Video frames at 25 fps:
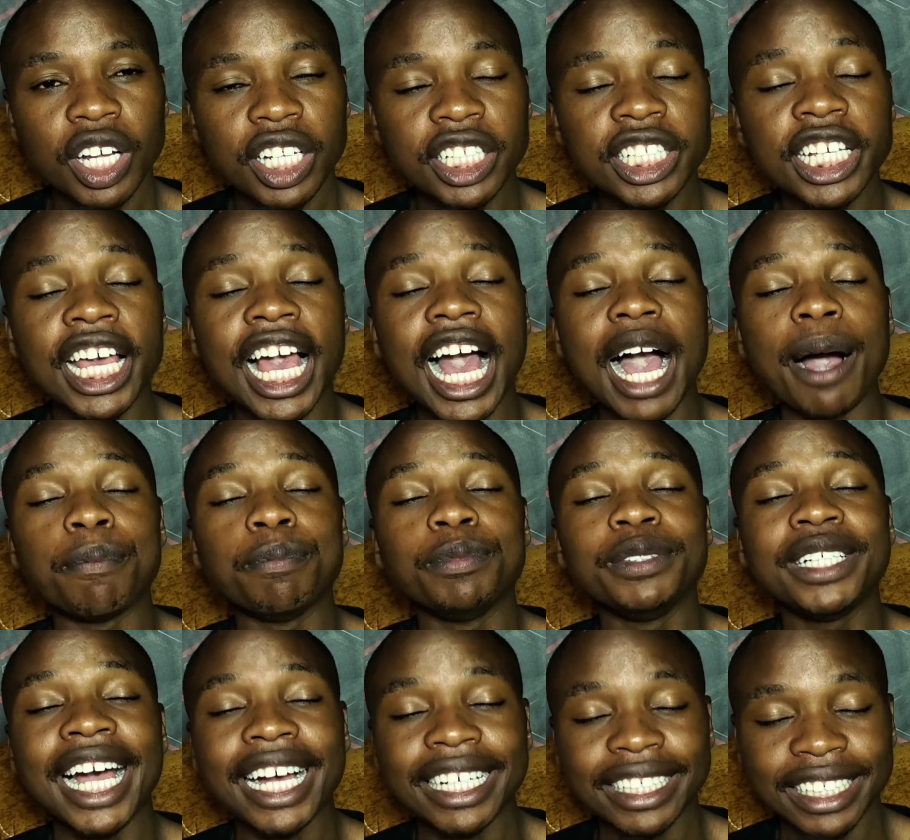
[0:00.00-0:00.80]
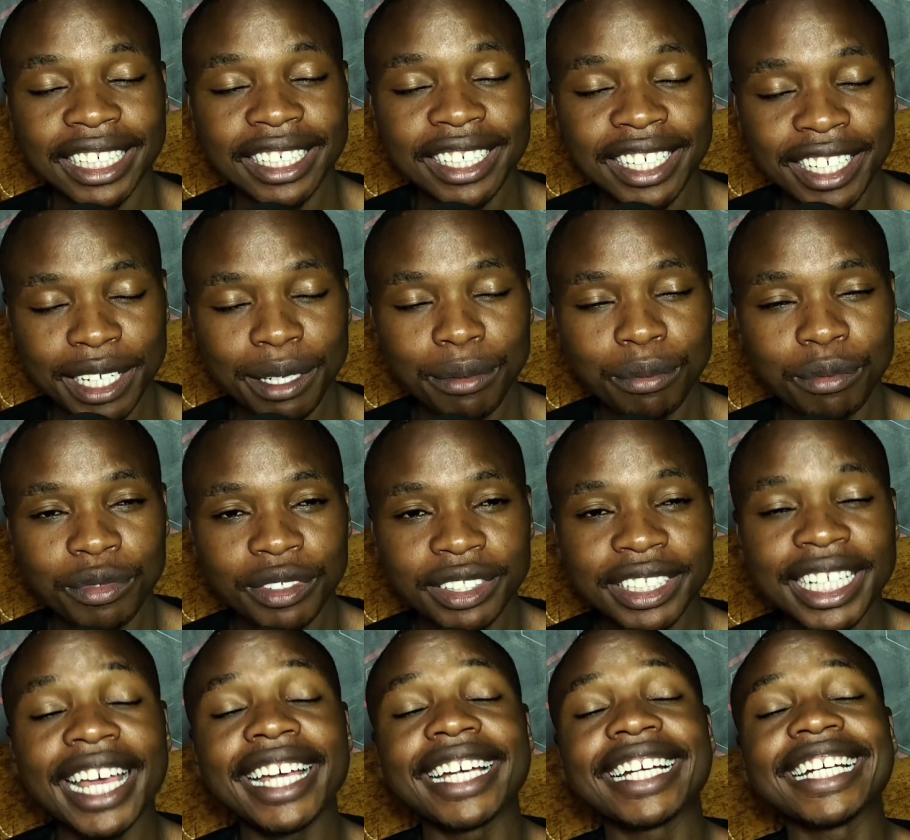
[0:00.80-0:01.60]
They abducted him.
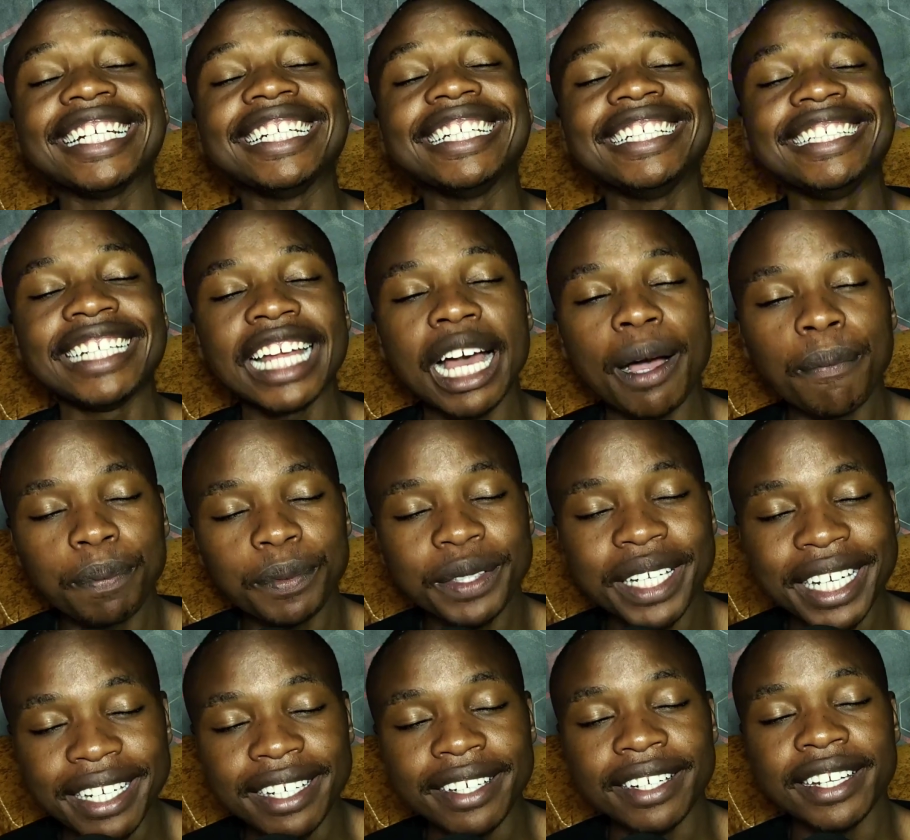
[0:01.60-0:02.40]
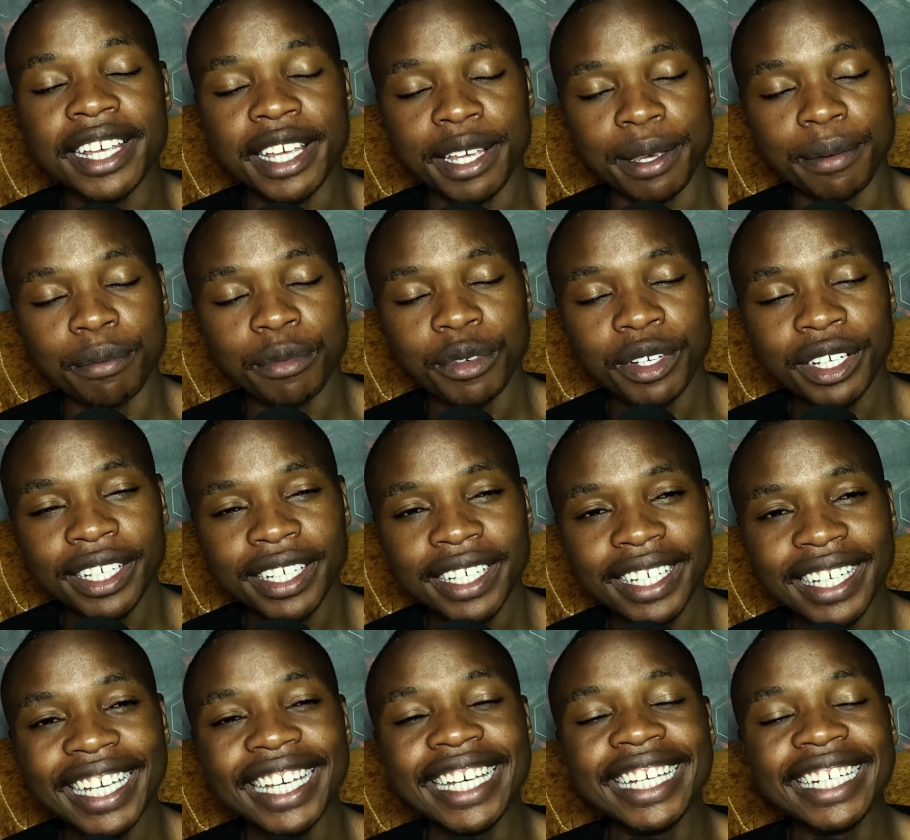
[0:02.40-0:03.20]
They kidnapped him
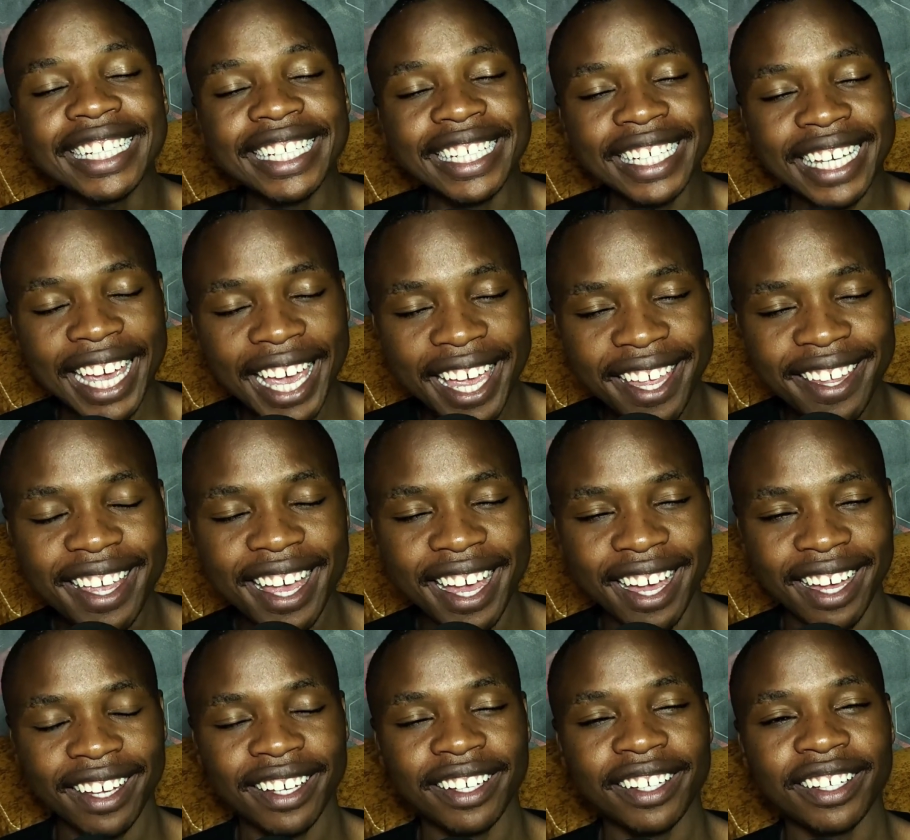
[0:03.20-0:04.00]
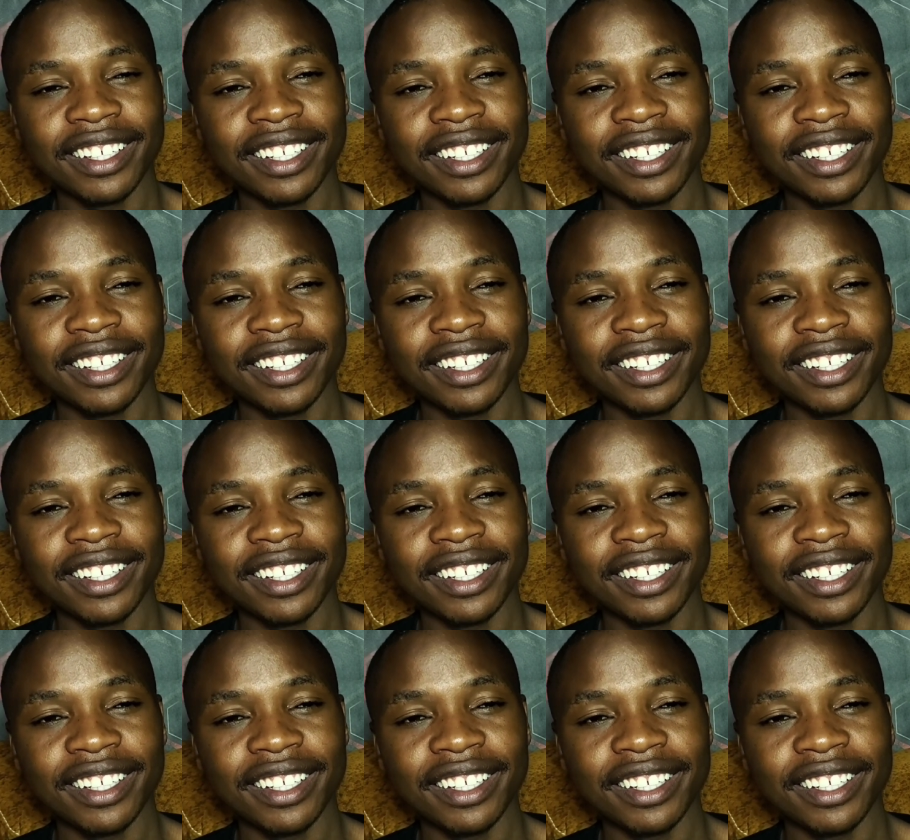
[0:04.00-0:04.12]
in Kenya,